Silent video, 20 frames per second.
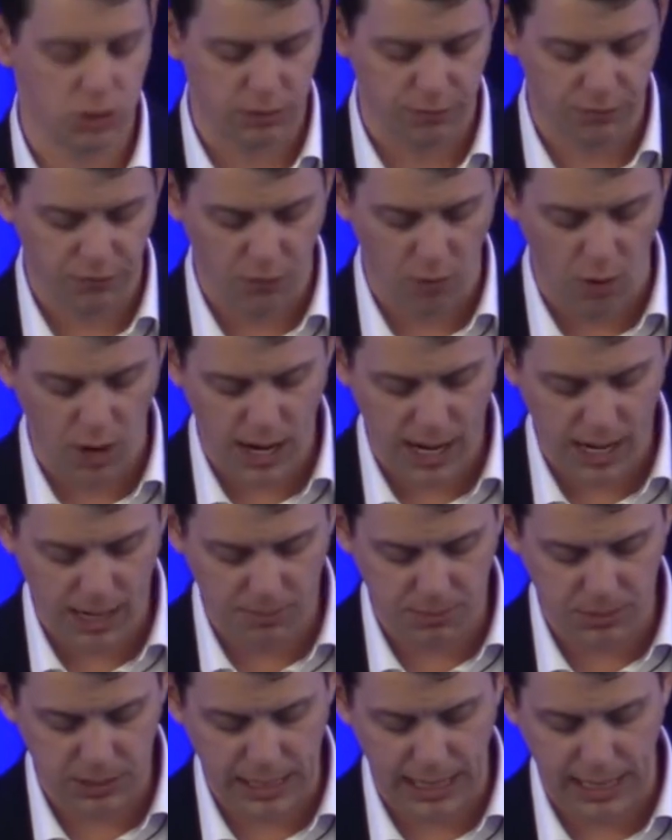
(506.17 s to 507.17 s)
and
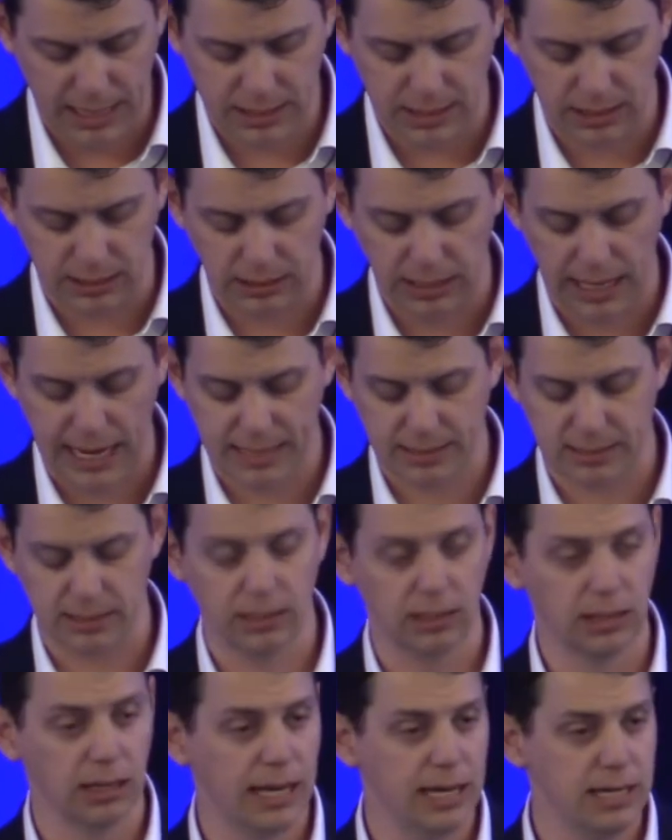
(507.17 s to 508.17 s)
frames and to glass
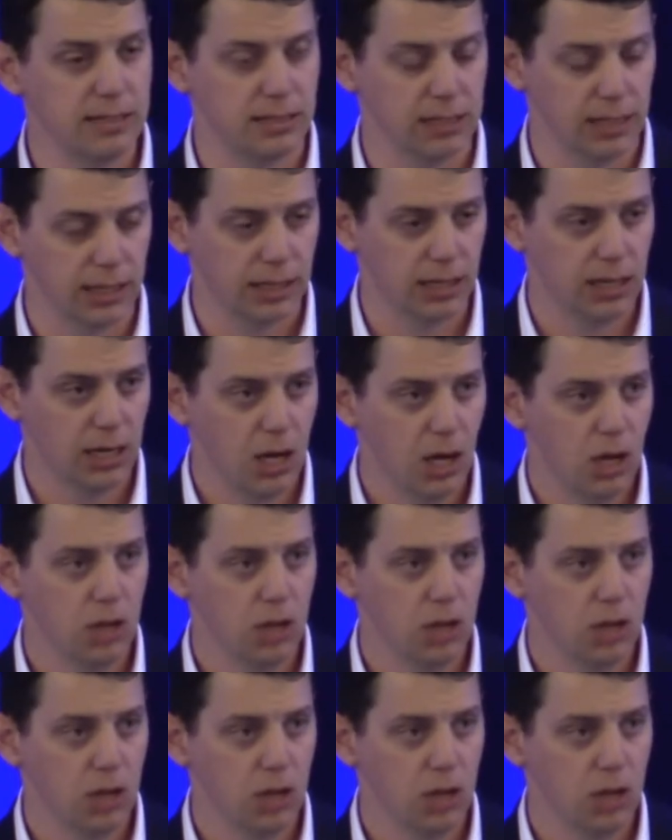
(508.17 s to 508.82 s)
and glazing,